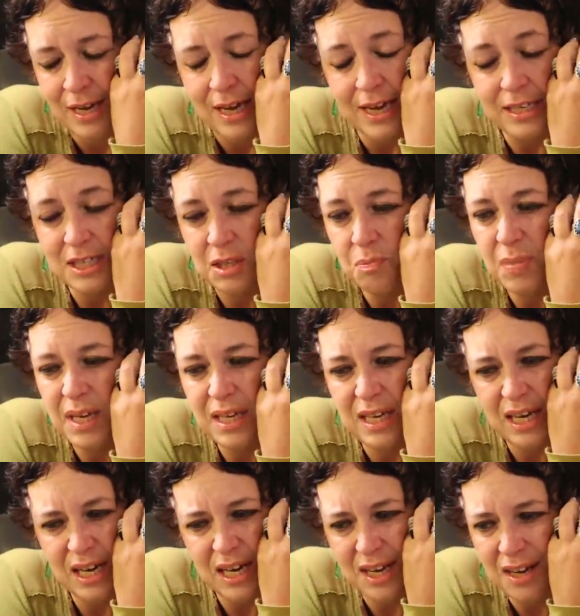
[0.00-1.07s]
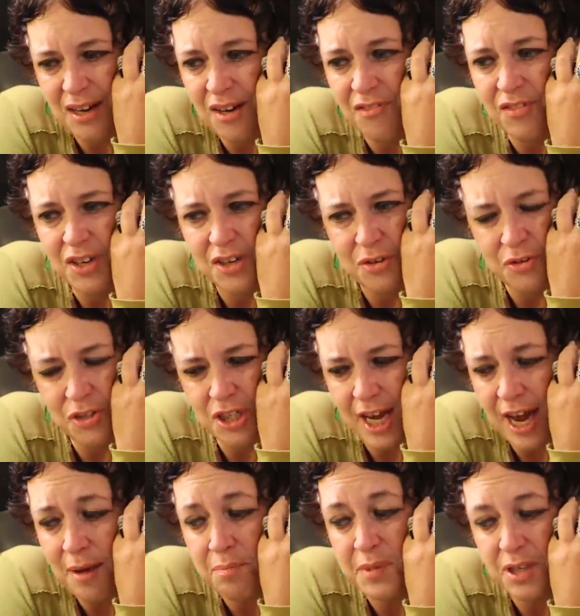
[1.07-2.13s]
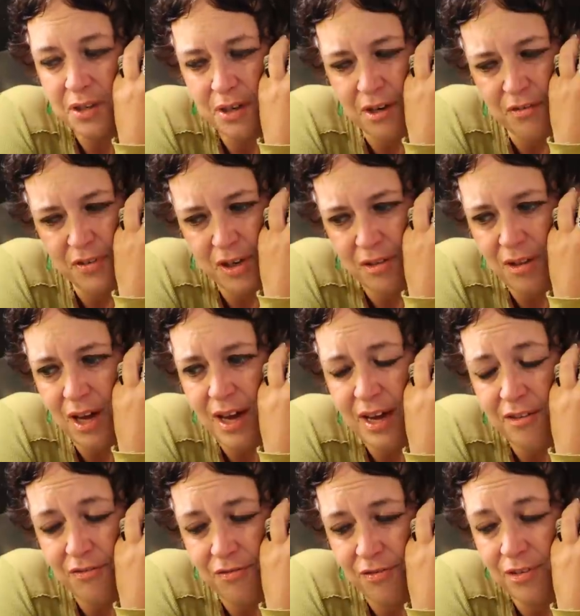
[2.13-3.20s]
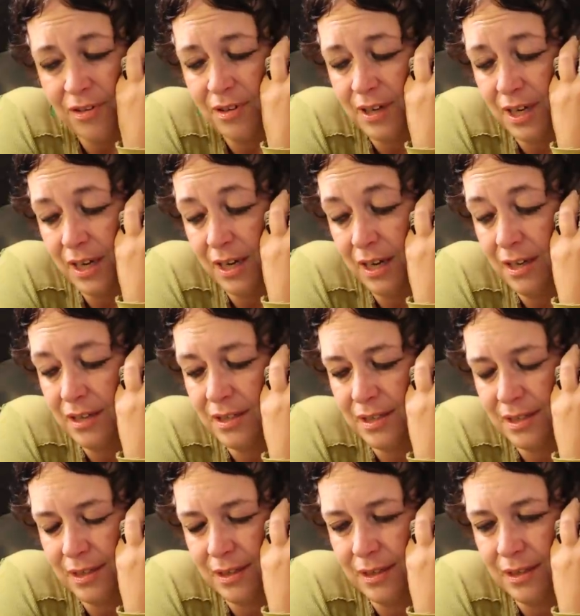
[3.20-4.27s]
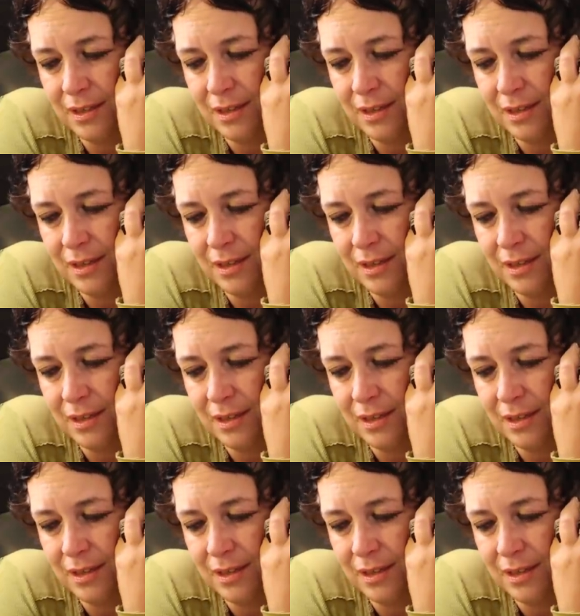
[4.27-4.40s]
It's the beginning of a new chapter of your life. It is.